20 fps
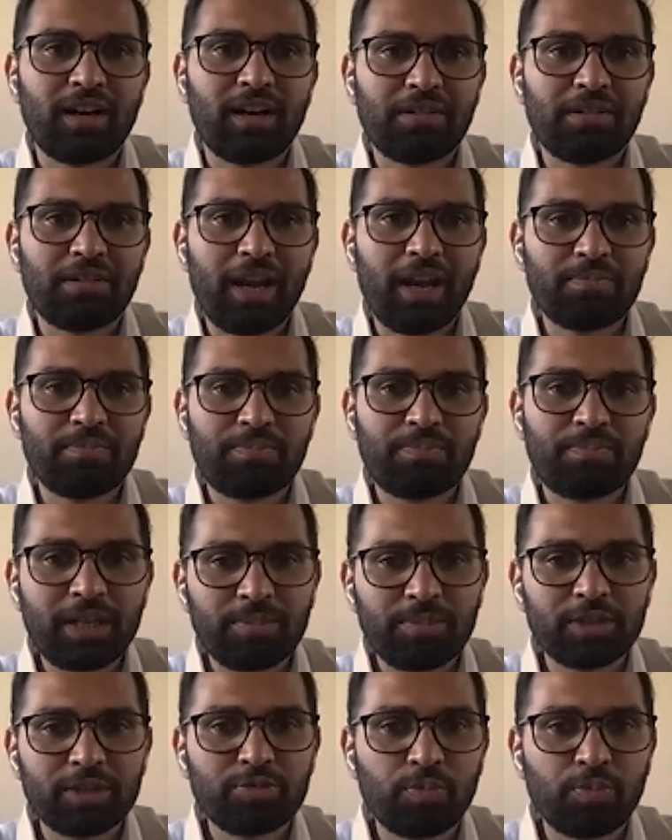And pretty
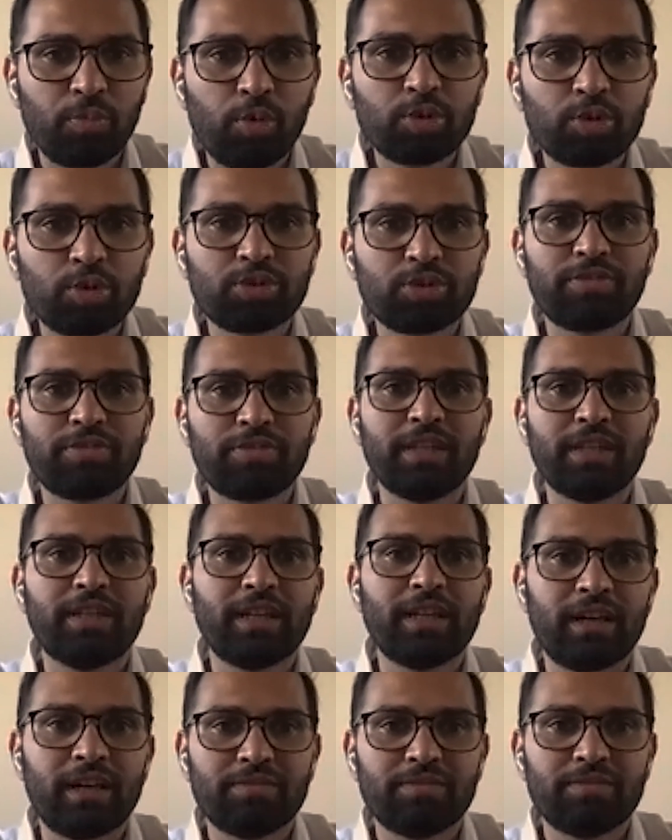much most of
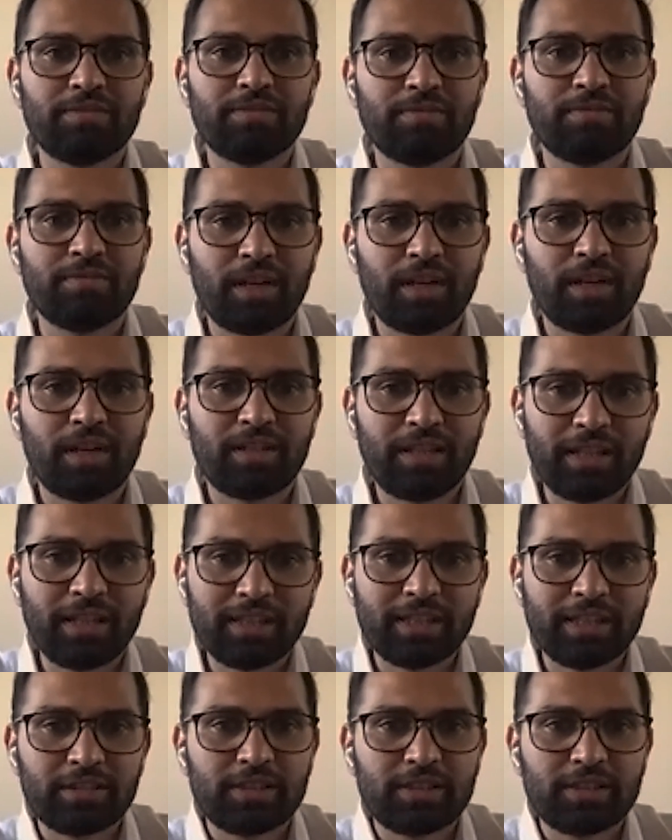India till
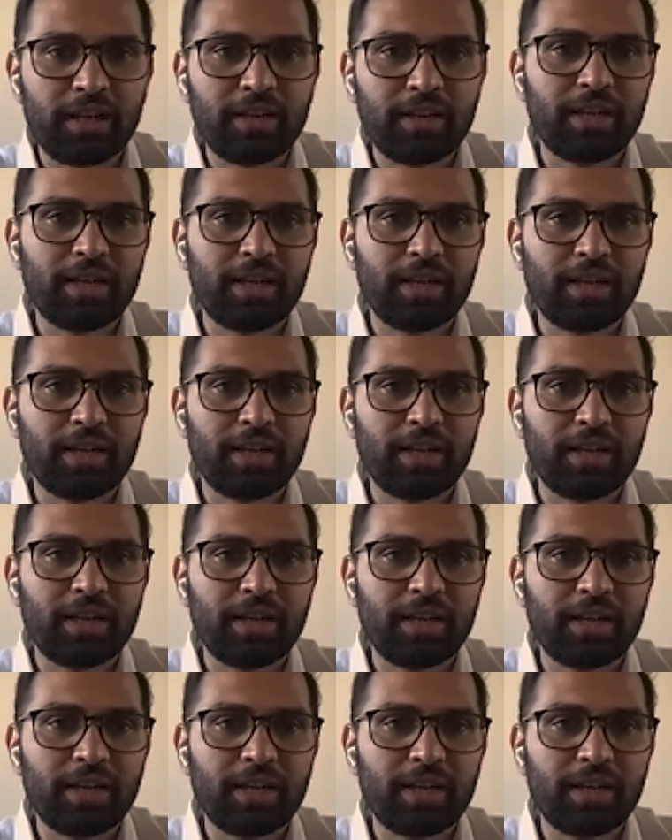this generation, at least
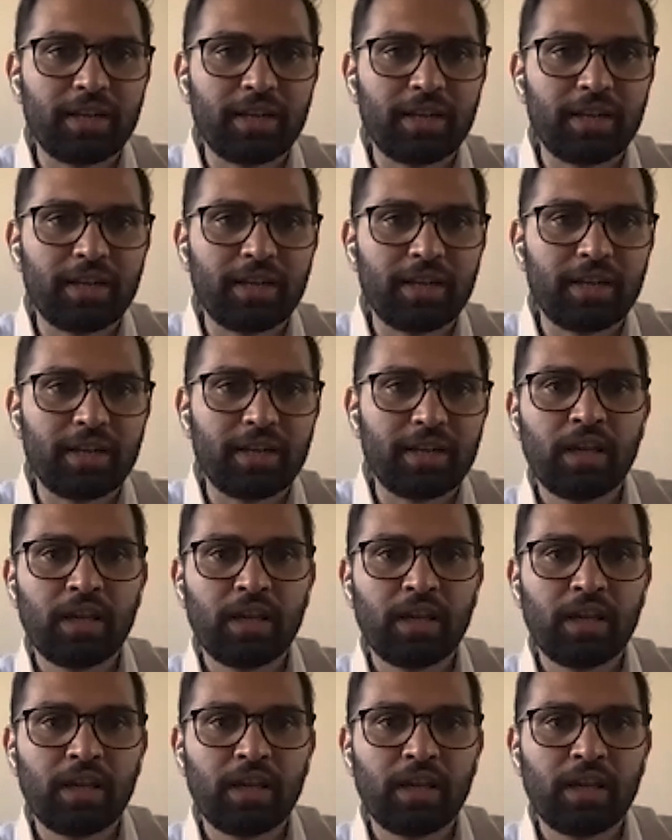I would imagine,